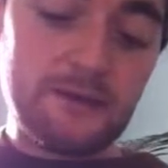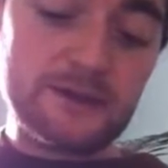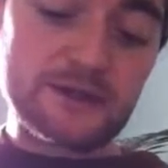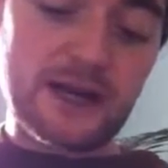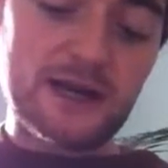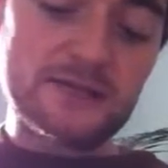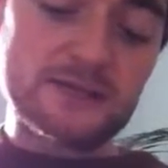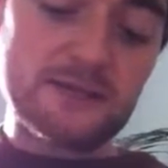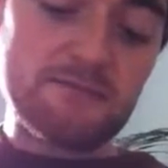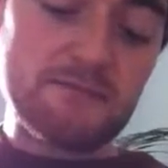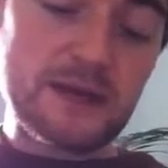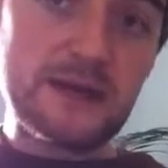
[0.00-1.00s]
which adds
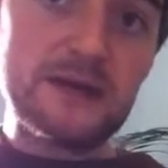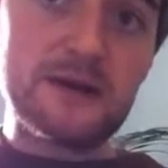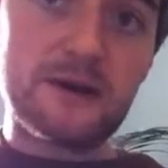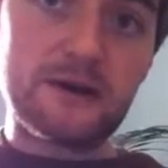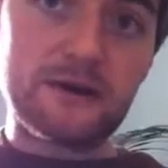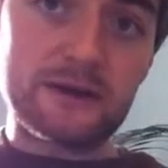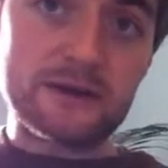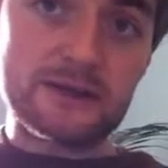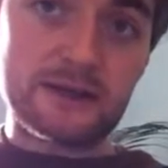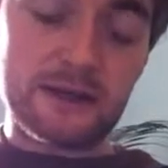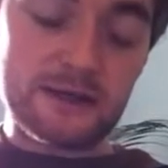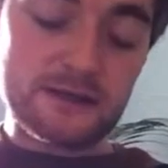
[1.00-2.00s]
the B note
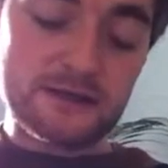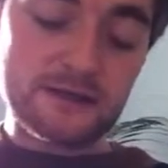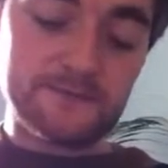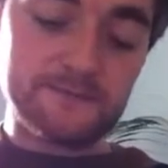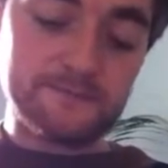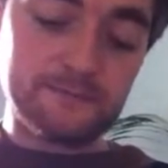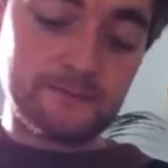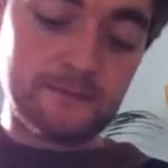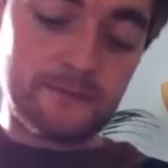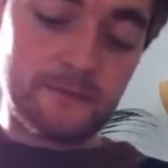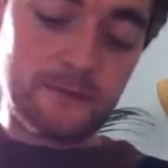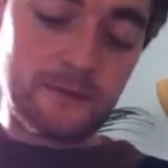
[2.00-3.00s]
into this,
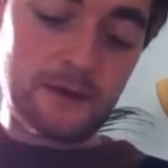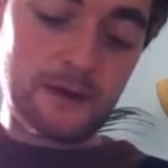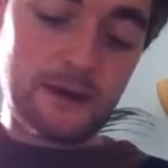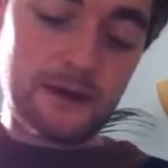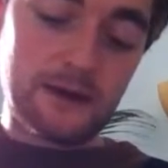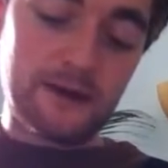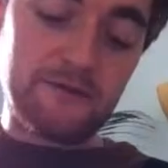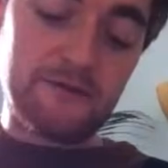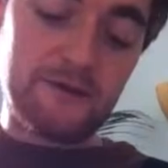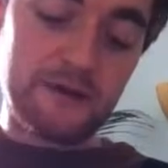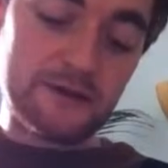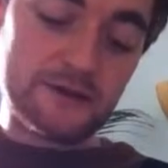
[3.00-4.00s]
and then
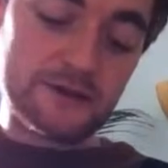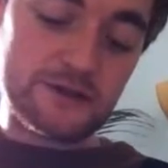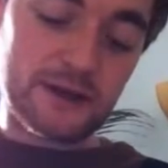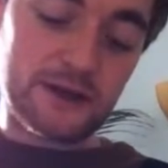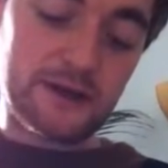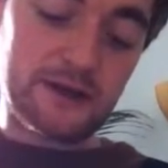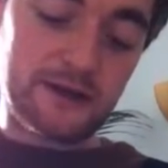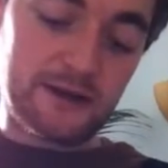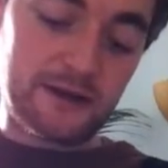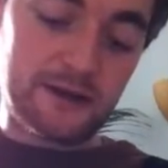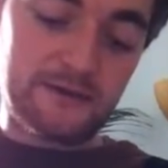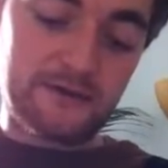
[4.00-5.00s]
3rd string
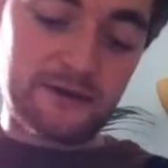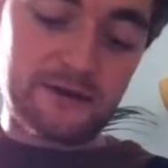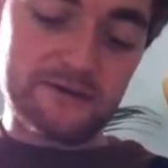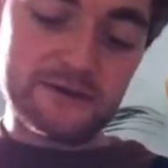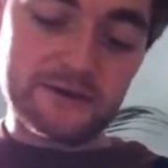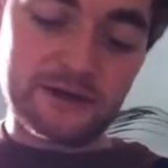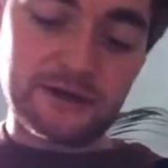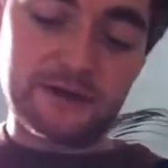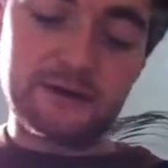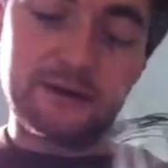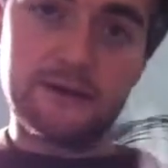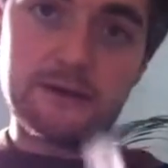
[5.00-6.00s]
and then the 4th string.
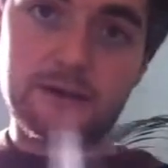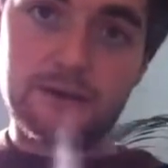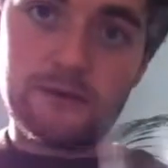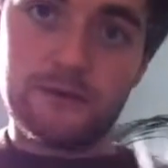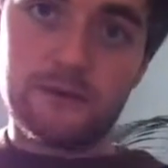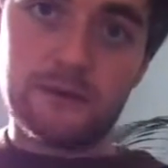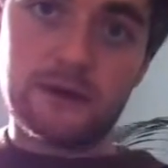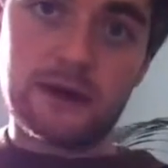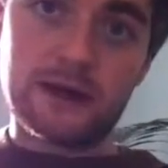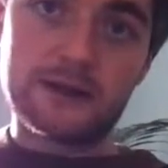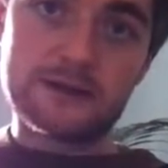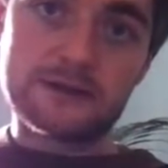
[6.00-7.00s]

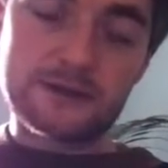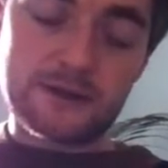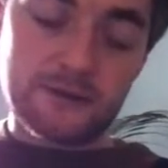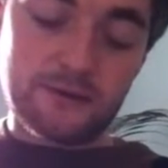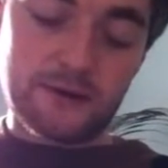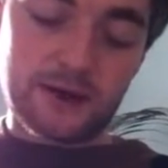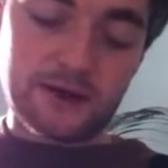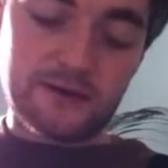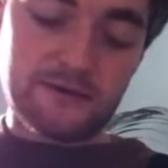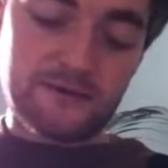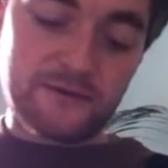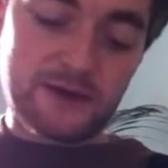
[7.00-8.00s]
1 and 2
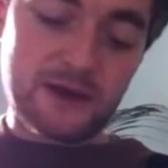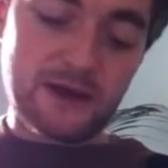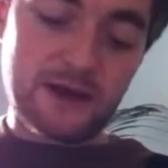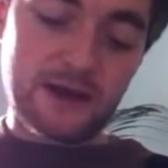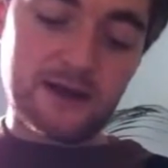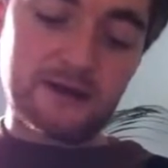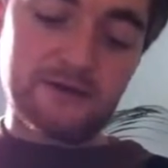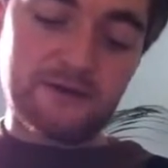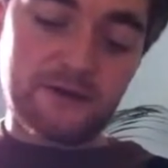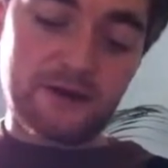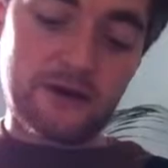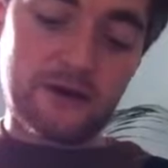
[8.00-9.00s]
and 3 and
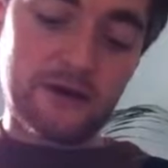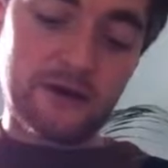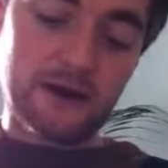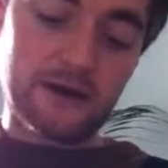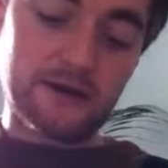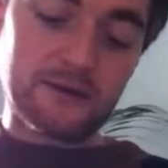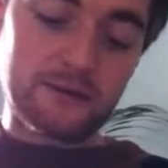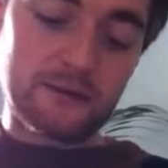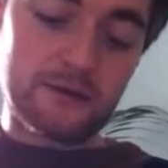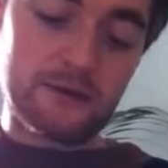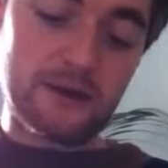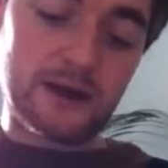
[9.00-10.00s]
4 and
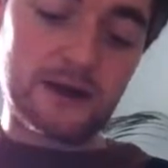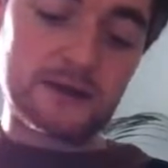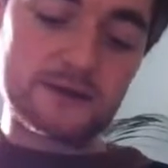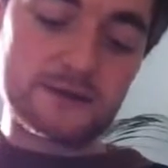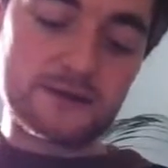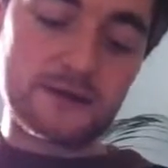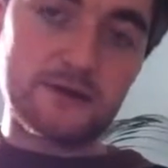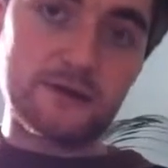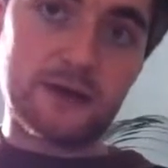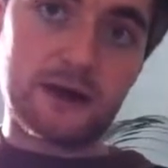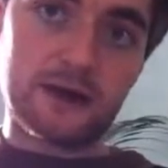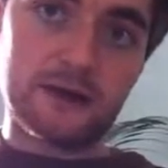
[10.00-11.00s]
1 and
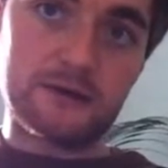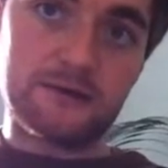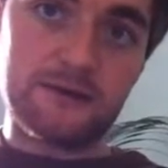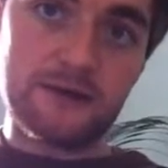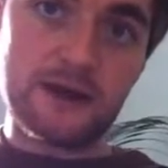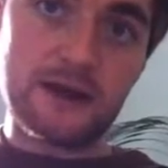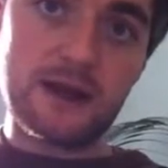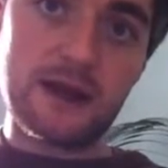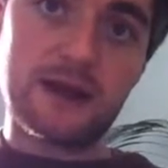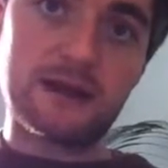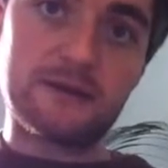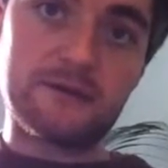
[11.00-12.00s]
2 and 3
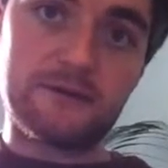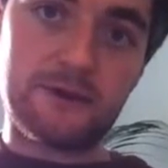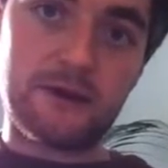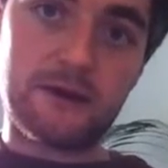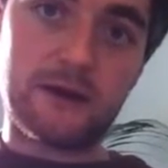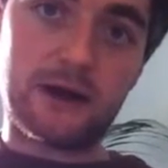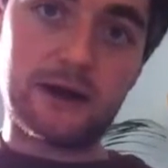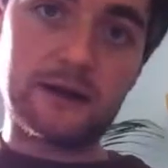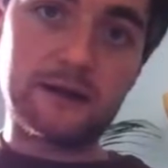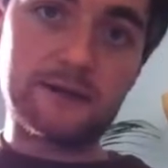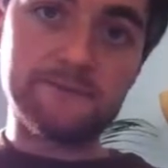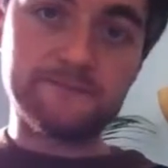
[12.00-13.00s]
and 4
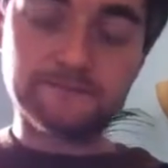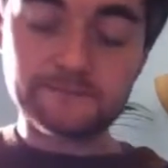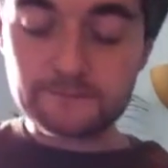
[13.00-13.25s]
and...